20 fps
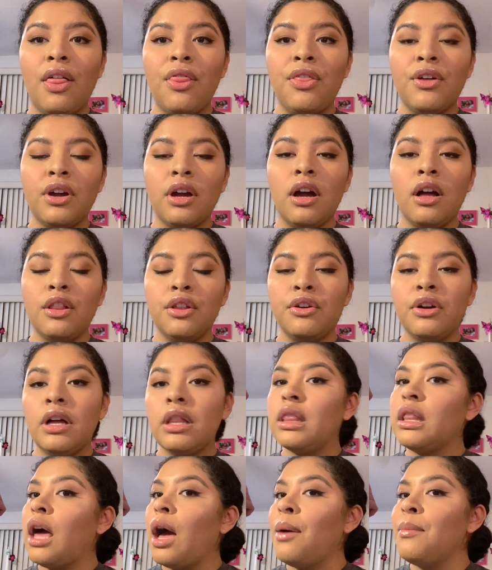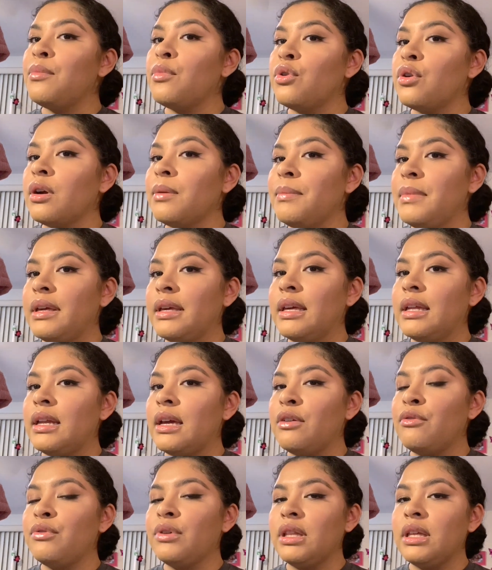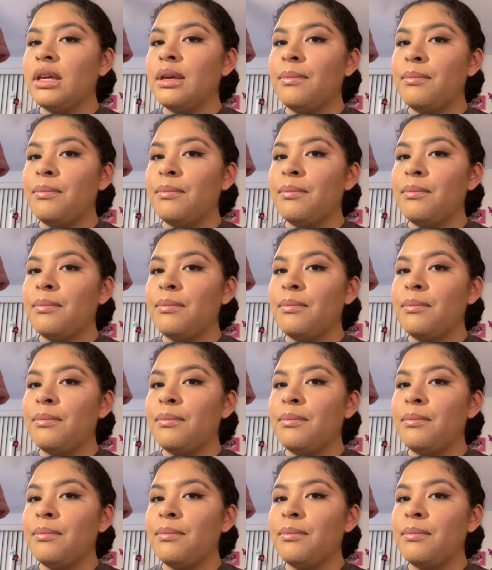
the color a lot more, making it really